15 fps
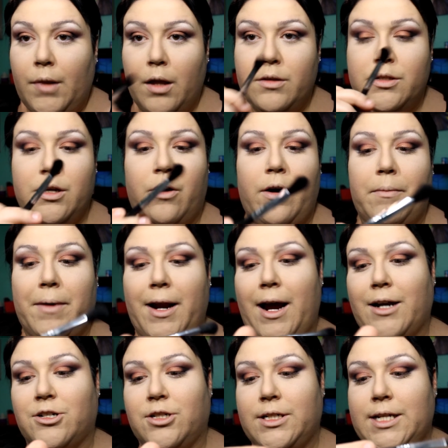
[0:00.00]
So I'm going to
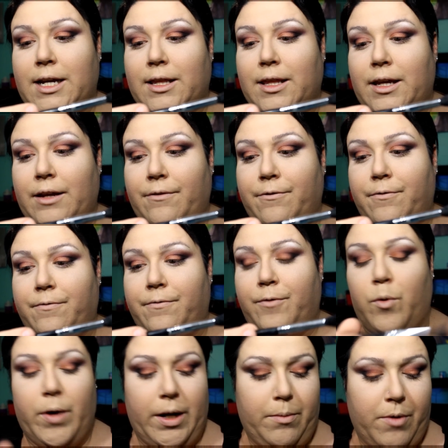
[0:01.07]
actually take the
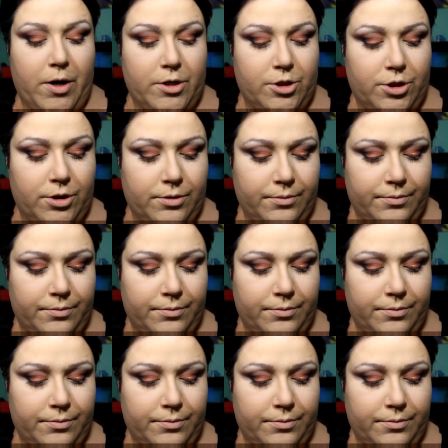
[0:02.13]
E40 brush.